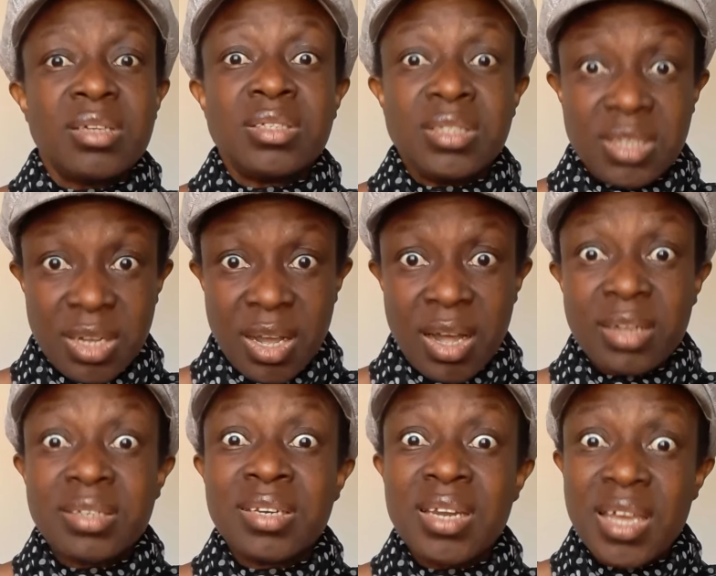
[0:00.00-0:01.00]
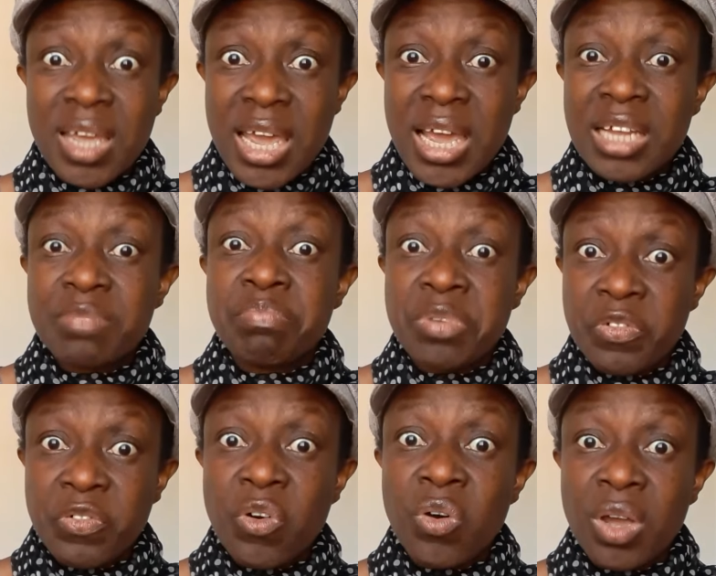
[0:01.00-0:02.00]
they are naked
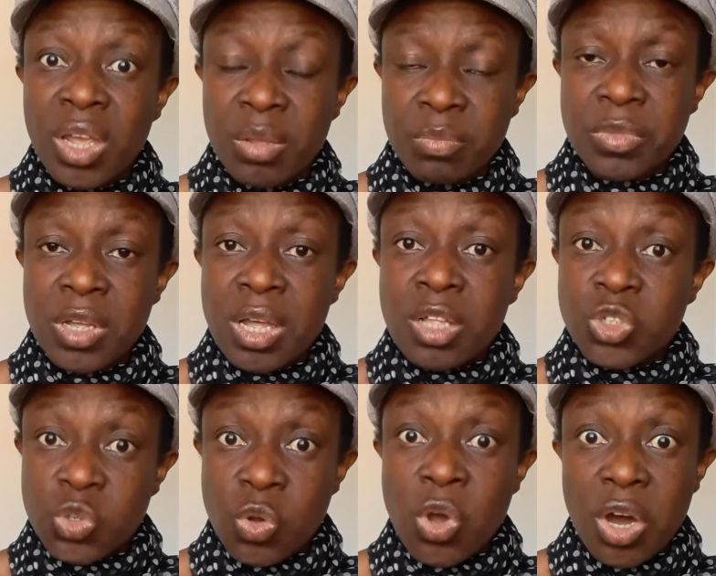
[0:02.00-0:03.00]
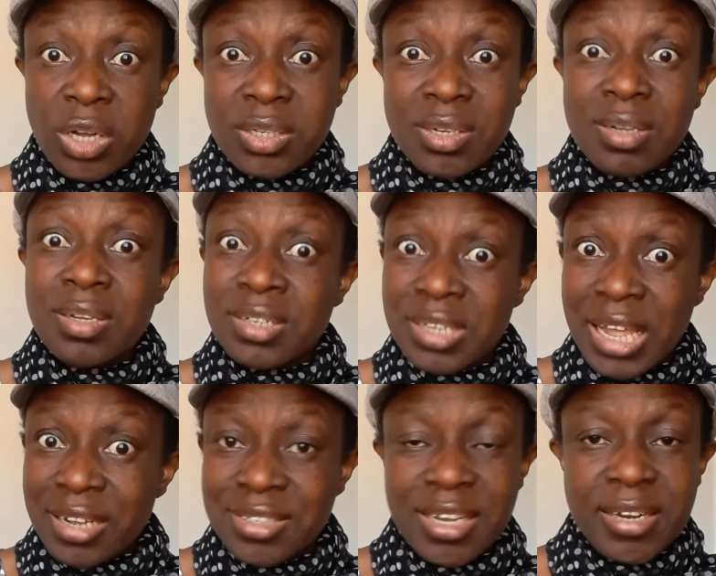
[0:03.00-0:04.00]
before Him. To God, it's
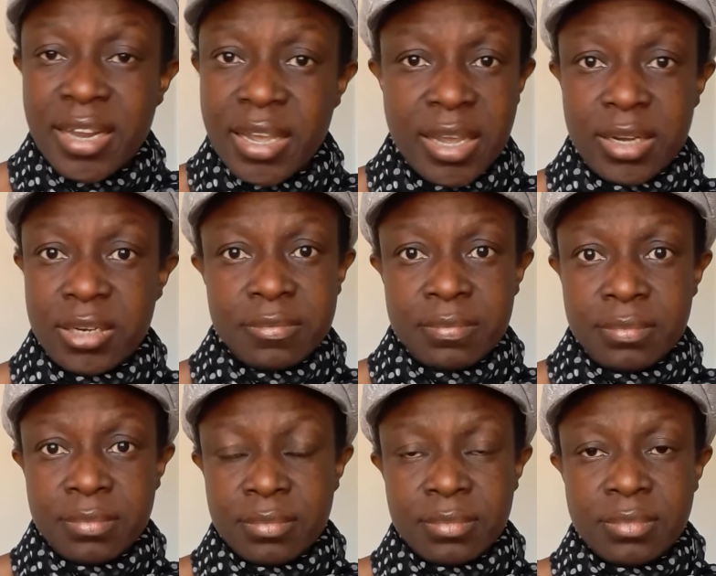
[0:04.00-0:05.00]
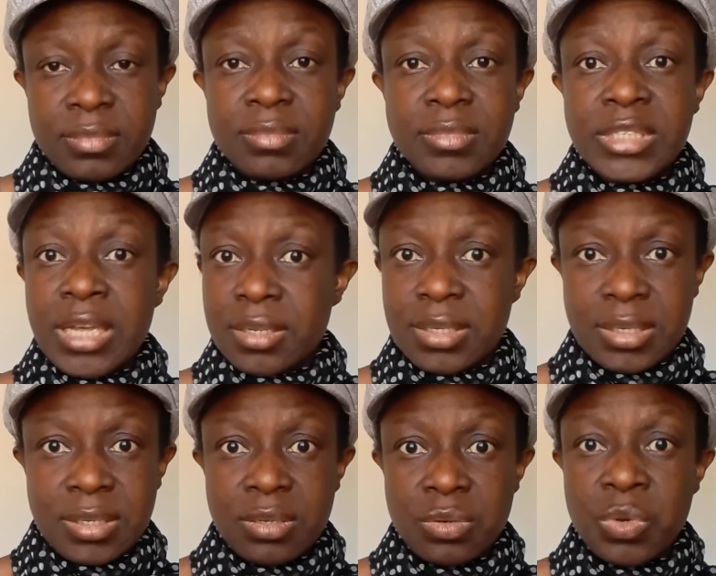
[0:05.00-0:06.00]
like they are naked.
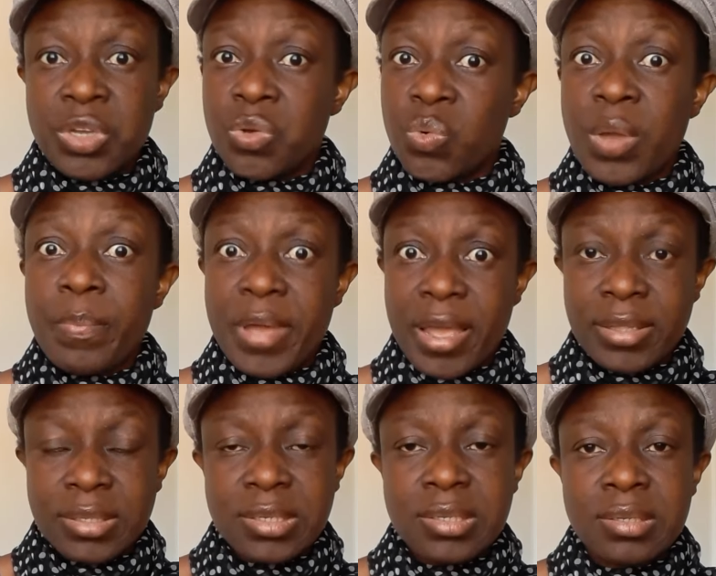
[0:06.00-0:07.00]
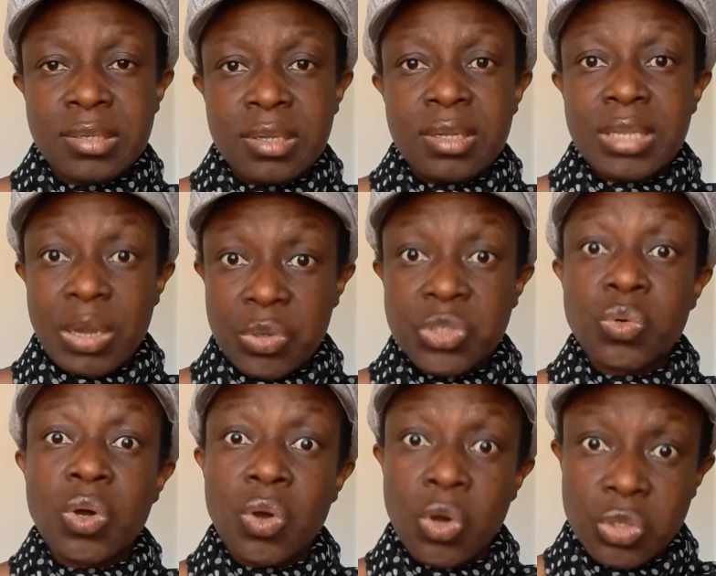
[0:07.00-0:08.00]
Yes, when you wear pants. That was
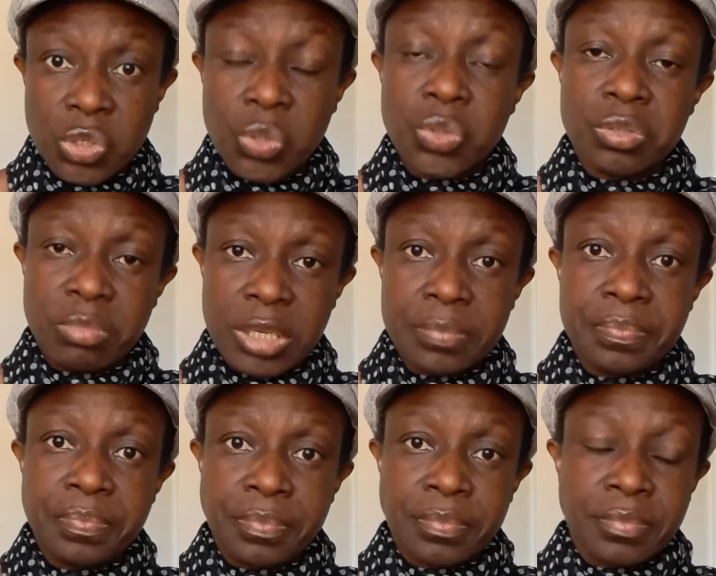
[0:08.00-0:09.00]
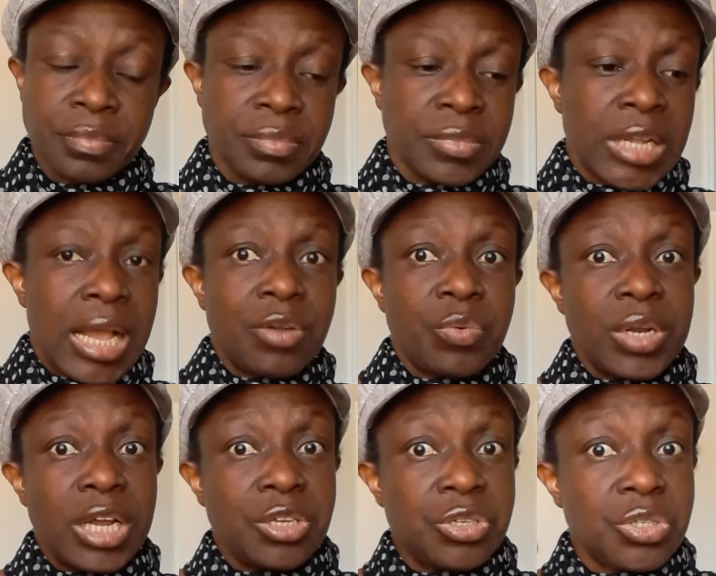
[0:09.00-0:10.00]
what God told me. And when
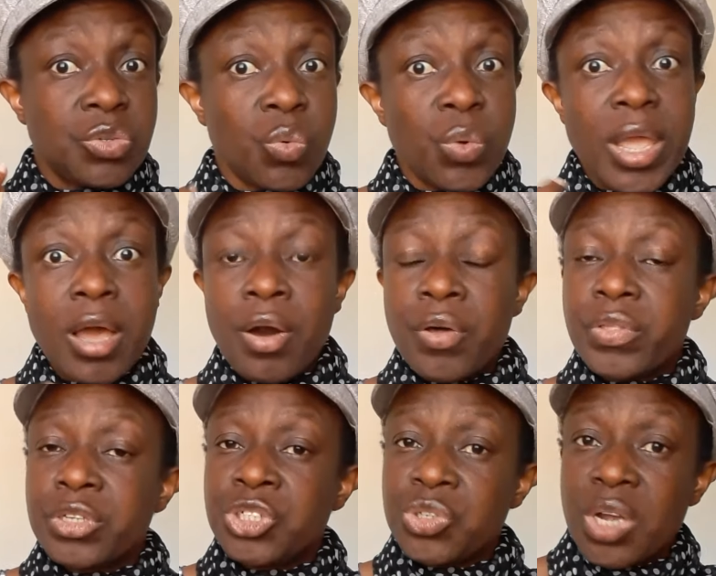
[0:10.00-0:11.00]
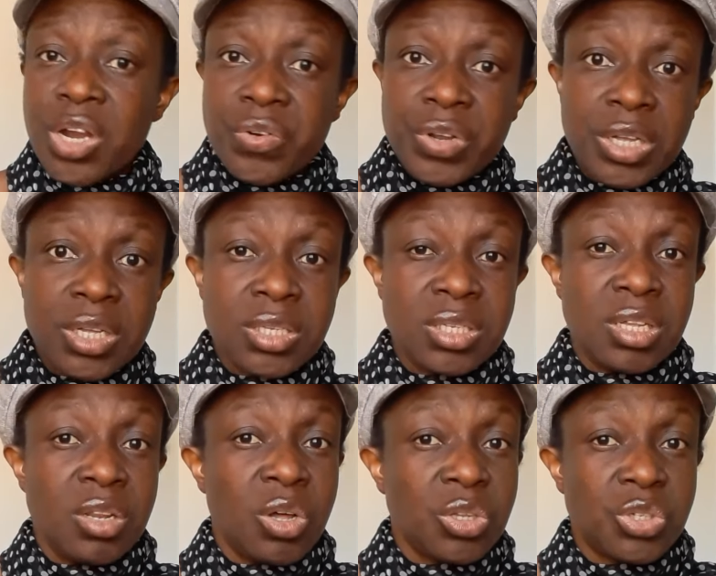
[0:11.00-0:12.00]
I used to wear all the jewelries, the
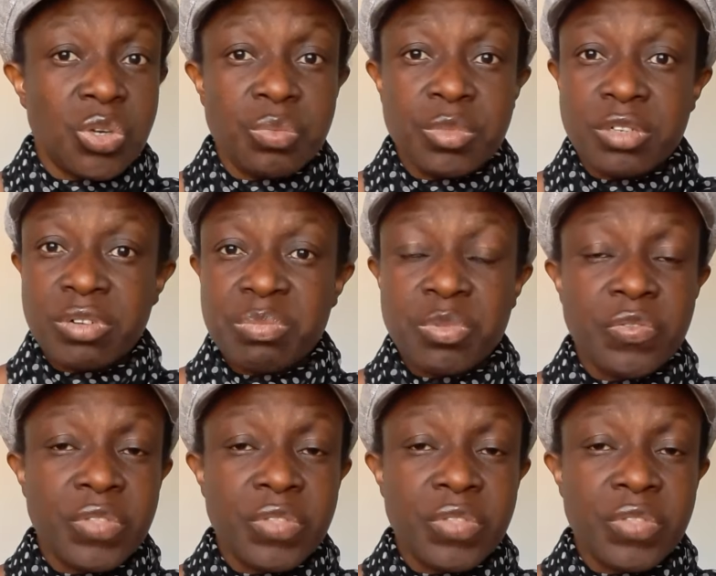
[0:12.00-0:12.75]
Lord told me, remove